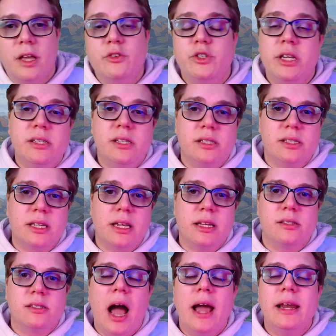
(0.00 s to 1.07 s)
If she
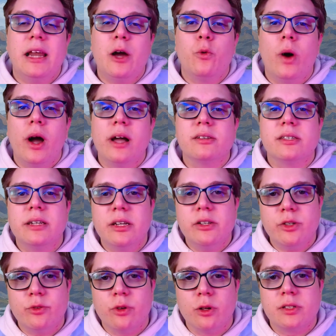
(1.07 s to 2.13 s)
succeeds, I allow Wyatt's
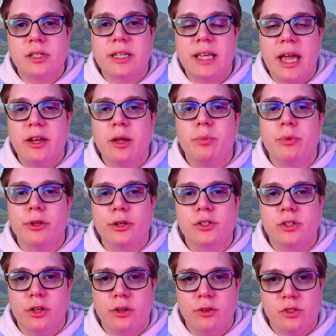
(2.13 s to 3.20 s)
initial roll to gain a
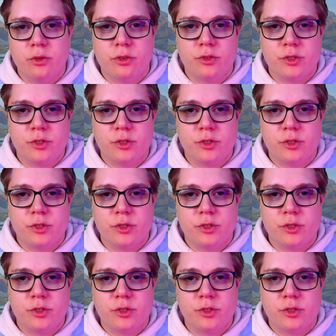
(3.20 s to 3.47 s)
+2 to the